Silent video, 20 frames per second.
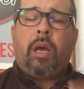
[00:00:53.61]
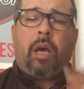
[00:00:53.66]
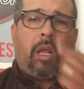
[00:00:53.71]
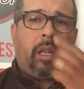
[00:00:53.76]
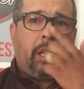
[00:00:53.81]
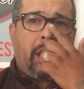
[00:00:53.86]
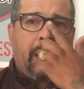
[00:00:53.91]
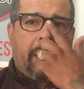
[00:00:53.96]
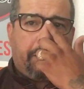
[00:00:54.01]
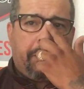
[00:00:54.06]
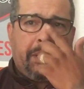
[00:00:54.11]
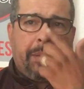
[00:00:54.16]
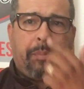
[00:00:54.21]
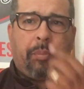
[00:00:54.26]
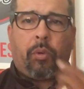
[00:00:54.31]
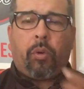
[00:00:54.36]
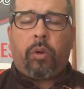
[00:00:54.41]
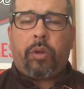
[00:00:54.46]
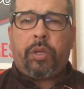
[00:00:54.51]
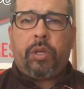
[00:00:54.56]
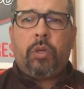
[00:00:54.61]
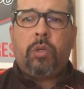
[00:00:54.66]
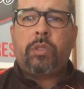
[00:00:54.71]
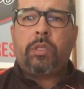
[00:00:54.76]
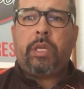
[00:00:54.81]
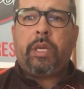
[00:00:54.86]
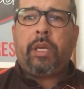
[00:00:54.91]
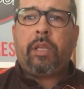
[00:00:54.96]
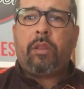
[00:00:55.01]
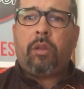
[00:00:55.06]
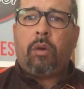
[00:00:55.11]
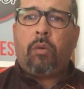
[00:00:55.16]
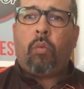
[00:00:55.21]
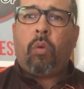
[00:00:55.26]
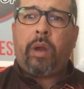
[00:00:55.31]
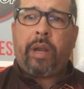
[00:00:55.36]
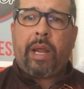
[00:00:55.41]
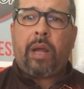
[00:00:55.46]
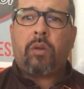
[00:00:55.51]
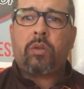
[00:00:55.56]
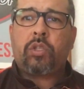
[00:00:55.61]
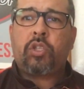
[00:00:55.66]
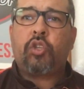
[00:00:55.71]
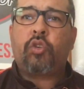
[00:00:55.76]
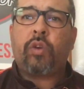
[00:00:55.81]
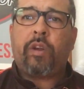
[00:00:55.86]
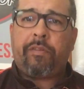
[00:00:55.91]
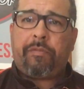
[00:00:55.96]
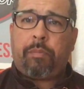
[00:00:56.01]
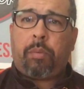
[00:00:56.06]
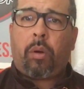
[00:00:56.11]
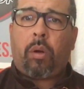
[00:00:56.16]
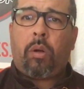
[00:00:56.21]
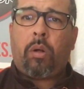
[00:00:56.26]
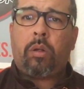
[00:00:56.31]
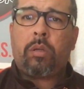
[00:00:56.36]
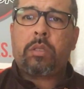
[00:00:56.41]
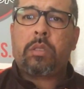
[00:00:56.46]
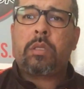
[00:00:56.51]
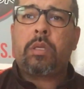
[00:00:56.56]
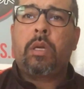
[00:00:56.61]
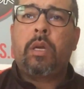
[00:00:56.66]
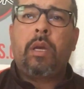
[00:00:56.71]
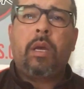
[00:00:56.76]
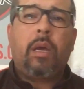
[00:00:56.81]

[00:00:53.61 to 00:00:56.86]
A lot of people are using the 1 ounce drift balls.